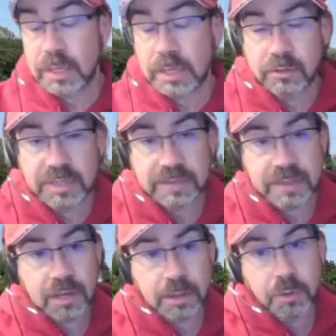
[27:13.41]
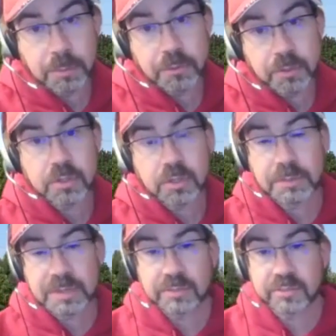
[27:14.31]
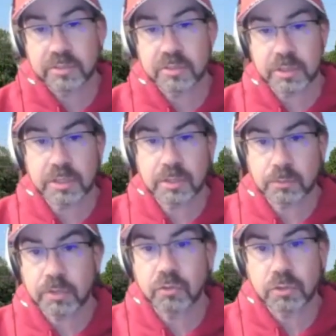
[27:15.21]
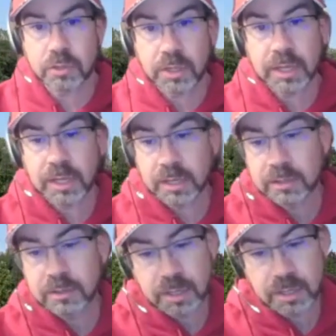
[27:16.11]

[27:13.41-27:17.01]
to get that number up, they're going to be consistently in the regional, and